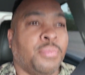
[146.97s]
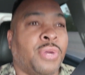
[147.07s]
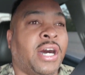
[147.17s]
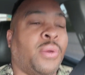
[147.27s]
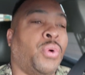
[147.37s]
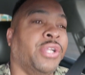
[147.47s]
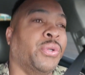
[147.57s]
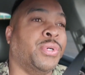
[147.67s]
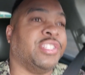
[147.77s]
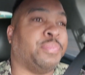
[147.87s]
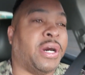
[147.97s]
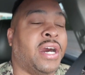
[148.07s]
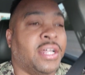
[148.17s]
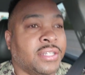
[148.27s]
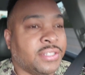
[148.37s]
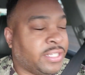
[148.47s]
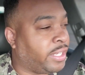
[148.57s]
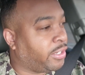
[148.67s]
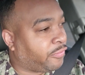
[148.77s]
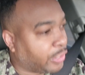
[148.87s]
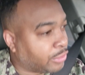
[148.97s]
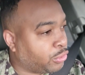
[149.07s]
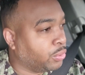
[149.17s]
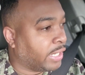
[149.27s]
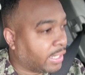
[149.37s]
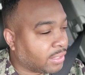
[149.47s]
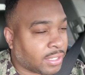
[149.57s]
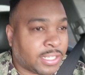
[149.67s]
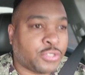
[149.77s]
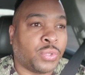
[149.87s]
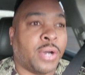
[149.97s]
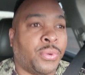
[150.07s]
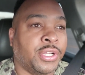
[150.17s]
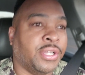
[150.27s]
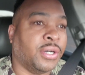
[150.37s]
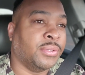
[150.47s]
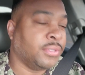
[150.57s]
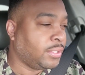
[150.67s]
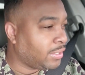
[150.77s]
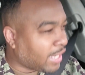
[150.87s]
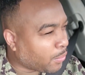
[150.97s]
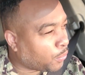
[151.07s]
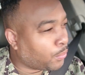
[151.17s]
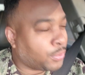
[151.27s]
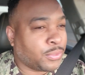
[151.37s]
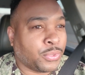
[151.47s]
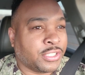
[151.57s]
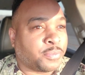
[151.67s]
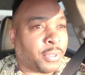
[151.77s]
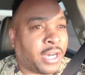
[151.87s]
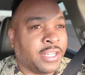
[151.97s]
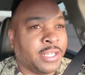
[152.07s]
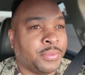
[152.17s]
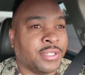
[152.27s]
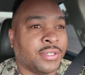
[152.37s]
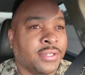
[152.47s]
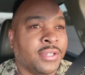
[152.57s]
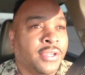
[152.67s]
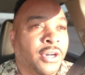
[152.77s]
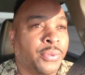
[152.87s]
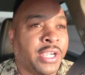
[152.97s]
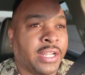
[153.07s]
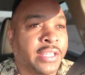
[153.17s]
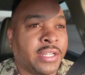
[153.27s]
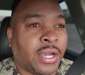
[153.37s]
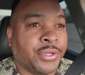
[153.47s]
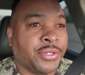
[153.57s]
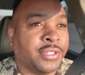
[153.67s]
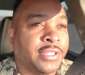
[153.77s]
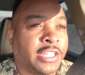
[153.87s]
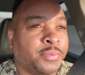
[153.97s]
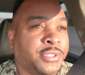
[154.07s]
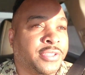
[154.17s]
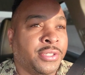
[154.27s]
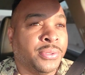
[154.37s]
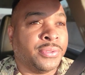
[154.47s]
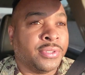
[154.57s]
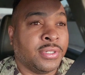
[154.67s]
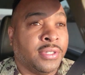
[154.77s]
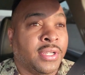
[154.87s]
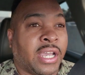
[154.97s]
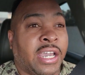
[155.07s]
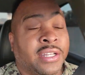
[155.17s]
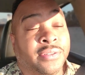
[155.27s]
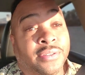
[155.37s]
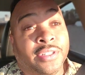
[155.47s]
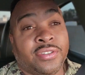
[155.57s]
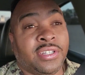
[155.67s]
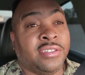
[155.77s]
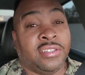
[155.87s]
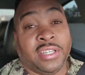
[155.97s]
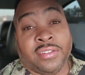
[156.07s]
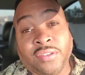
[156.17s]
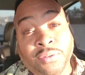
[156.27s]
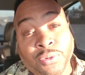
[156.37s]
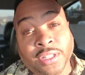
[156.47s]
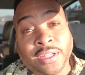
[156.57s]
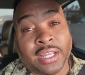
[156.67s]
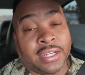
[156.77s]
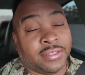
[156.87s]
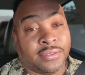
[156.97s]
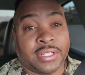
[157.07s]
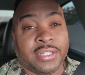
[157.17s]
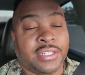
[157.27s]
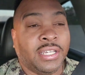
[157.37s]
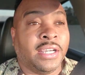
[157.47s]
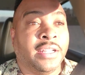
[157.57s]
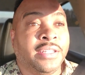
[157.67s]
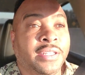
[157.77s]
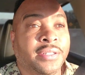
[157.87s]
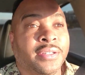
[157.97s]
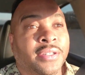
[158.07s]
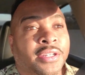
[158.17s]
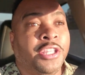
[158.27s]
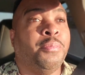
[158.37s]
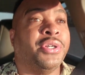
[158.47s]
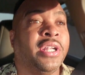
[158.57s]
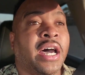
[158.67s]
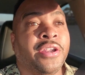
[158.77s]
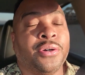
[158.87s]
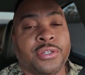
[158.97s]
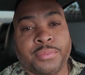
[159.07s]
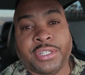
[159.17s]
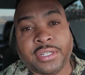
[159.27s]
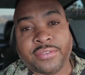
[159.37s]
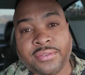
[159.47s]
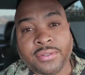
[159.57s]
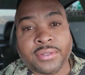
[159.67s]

but I wonder what spawned the NFL to do that. That's what I want to know. Like, what what spawned them to? Oh, we got to get out here to the HBCUs. And is it is it is it really like like Deion? He put a light on them because